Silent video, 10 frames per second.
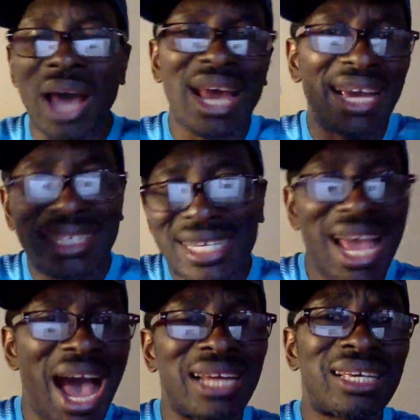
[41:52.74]
an
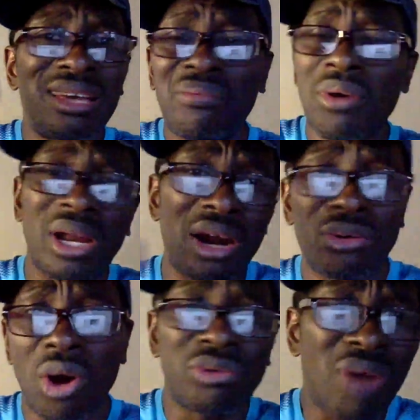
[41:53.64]
idea and give you an
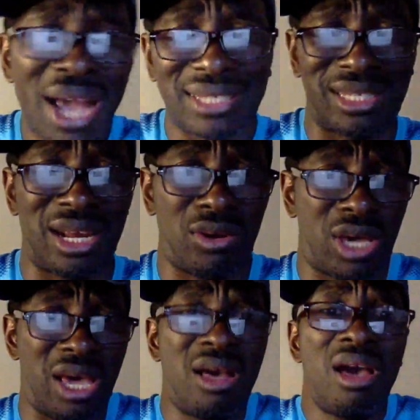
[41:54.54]
horizon.
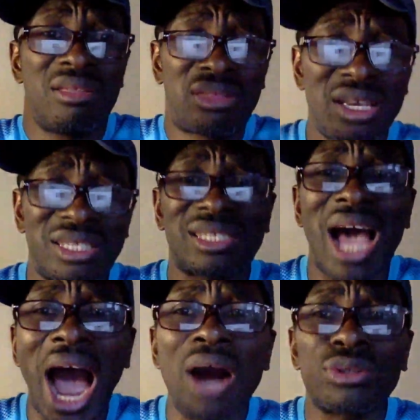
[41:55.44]
Okay, this is
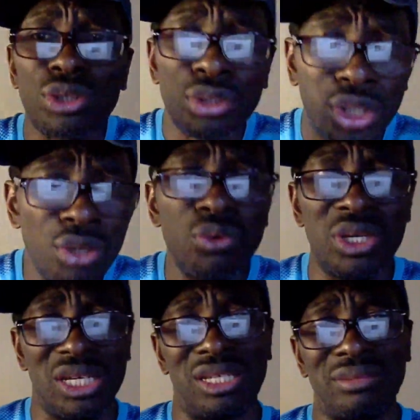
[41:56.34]
how to do
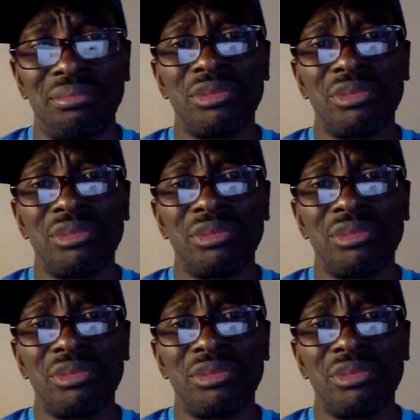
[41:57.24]
this.